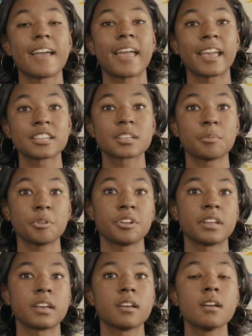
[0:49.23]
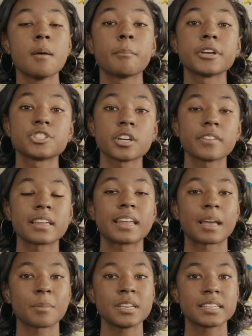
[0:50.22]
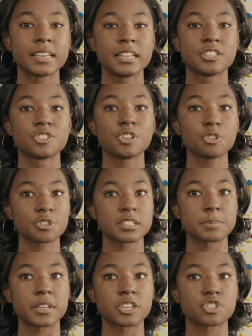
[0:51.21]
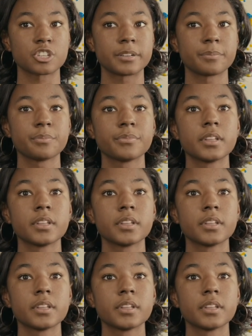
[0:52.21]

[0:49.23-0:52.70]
and community by serving in Amity Kids Children's Ministry.